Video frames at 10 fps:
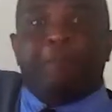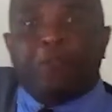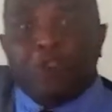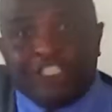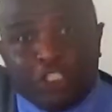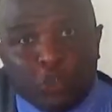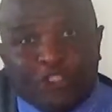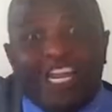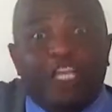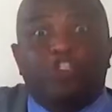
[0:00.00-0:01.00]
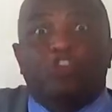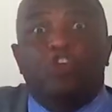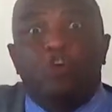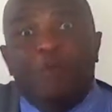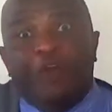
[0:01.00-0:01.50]
prostitutes like
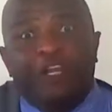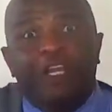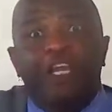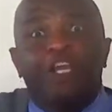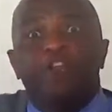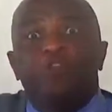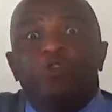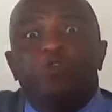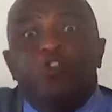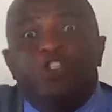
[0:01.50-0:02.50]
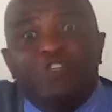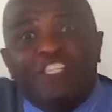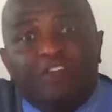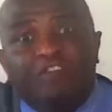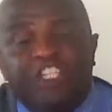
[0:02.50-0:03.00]
Solomon, you lose your
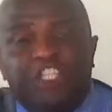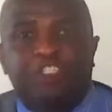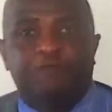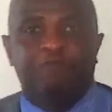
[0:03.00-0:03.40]
salvation.